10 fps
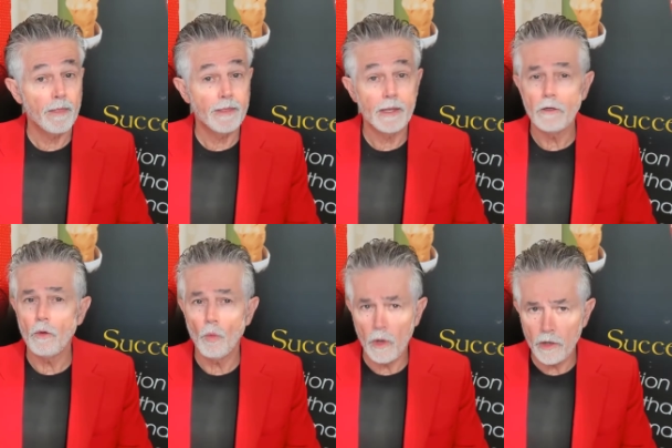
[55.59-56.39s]
that
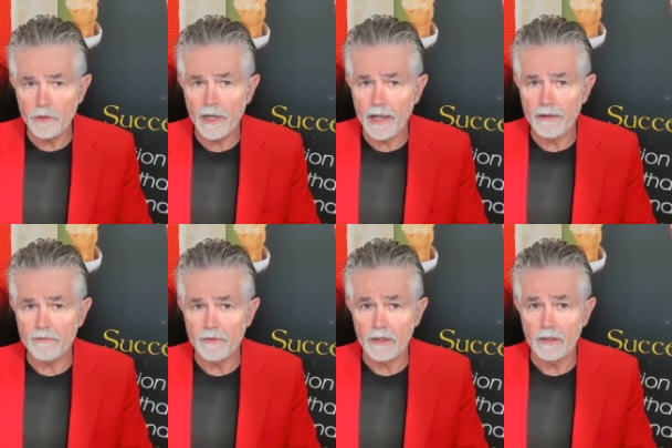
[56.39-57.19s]
you won't
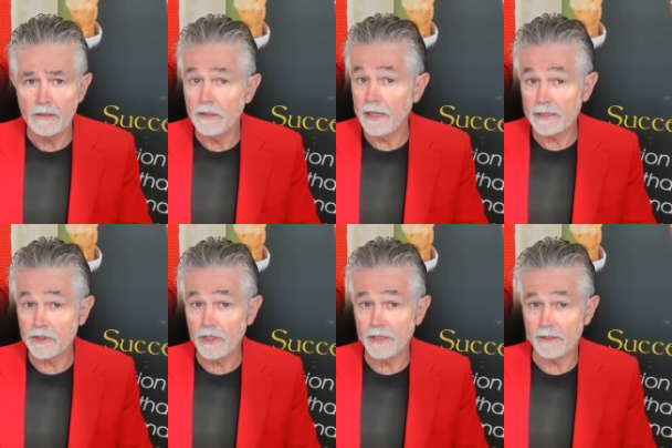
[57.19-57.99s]
have
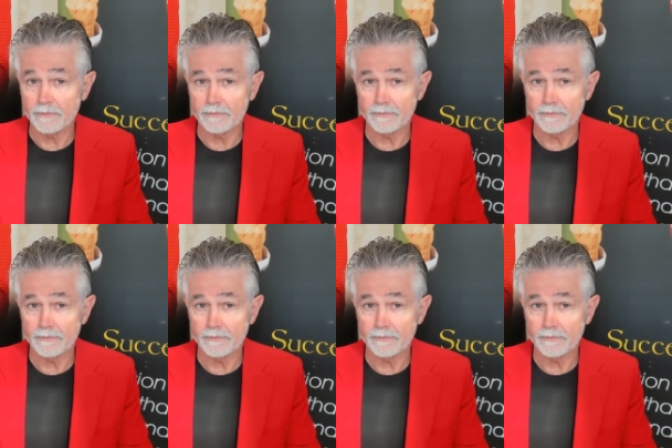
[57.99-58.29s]
next year?